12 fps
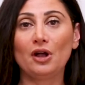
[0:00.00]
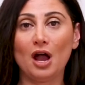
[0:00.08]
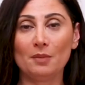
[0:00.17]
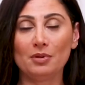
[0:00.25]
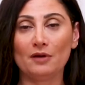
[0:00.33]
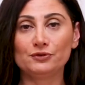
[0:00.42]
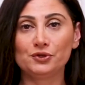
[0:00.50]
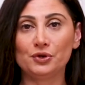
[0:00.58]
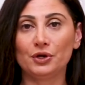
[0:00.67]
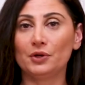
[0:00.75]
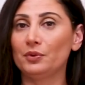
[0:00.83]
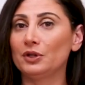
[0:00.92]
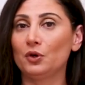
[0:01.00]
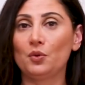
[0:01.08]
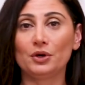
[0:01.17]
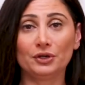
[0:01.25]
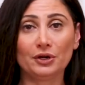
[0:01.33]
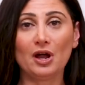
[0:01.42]
cup of sugar with a
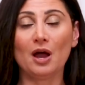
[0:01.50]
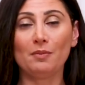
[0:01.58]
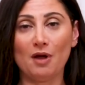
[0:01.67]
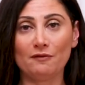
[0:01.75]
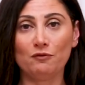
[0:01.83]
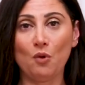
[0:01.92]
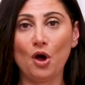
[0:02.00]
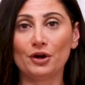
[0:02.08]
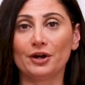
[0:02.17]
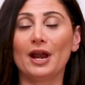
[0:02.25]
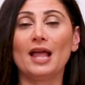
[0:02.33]
1/4 cup of water